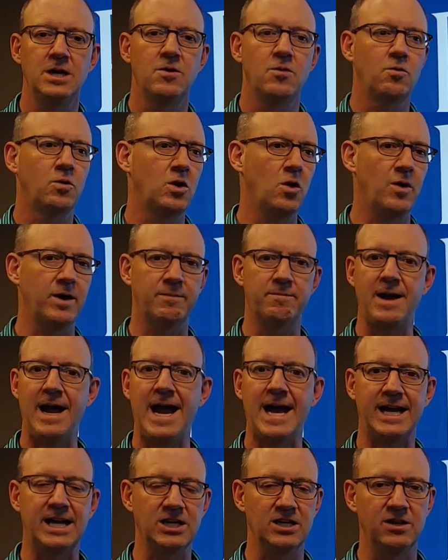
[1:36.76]
going
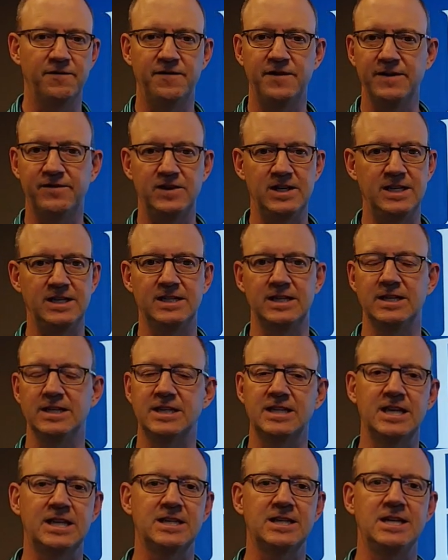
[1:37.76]
back into the 50s and
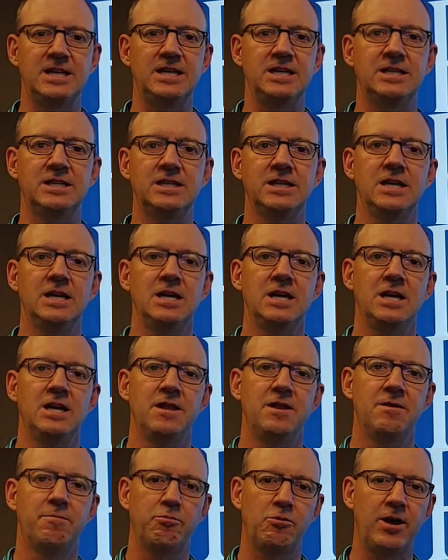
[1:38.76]
60s,
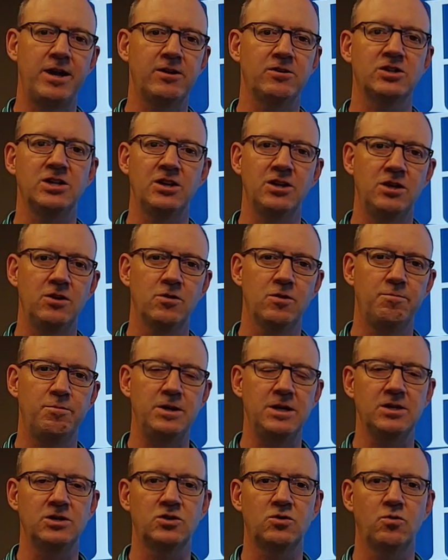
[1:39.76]
the players on the
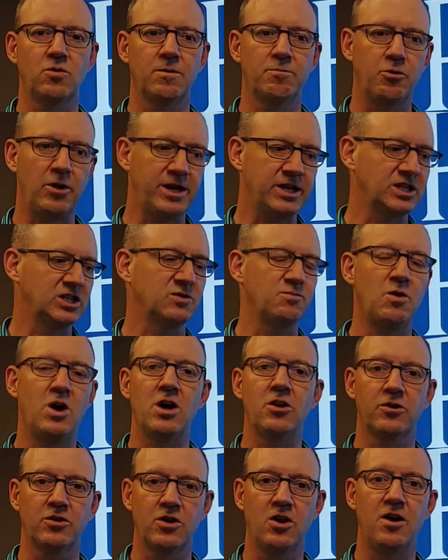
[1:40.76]
European Tour played a
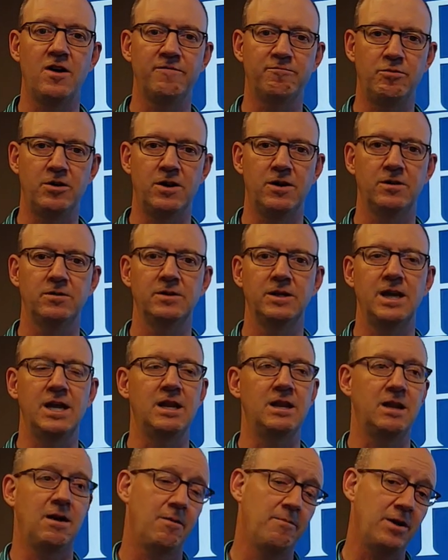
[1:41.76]
smaller golf ball.
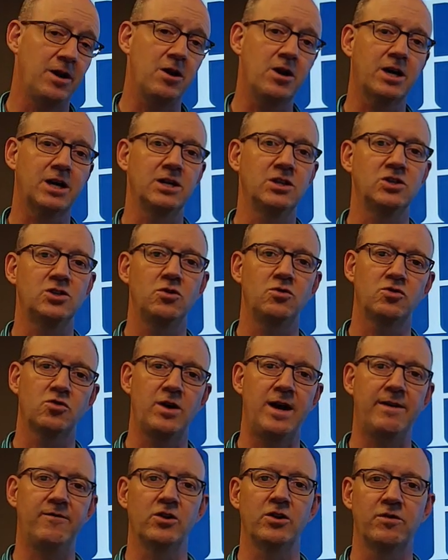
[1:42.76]
And Americans who
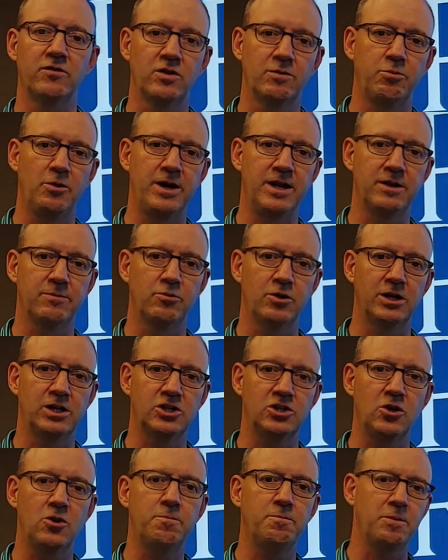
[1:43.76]
traveled over to play in the
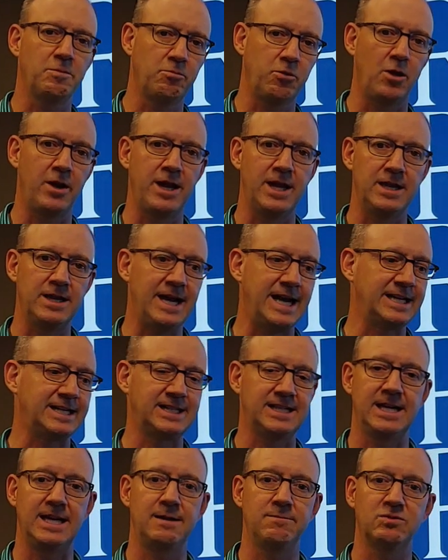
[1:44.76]
British Open played that
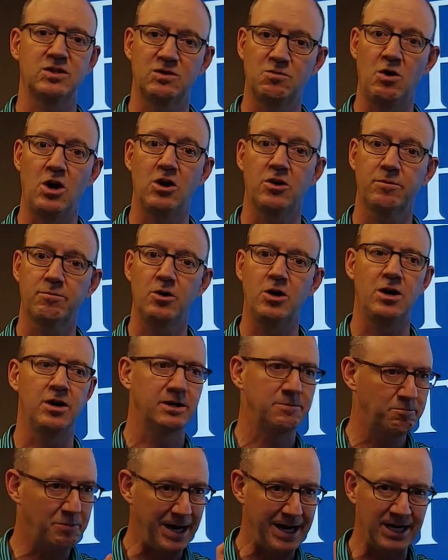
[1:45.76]
same smaller ball.
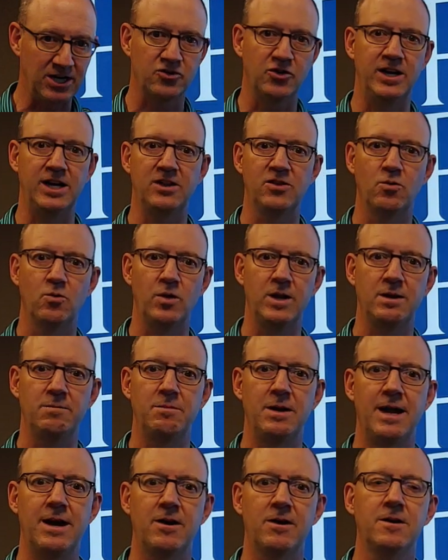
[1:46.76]
It penetrated the wind
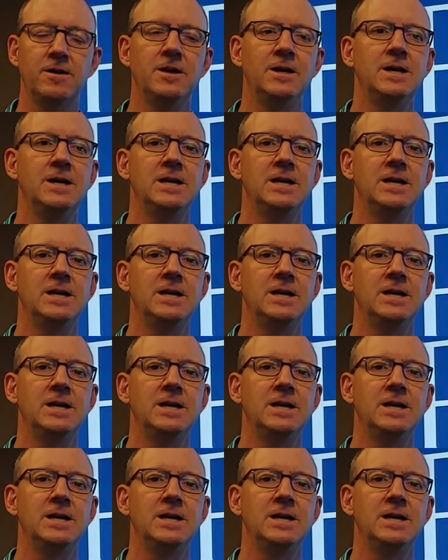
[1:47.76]
better.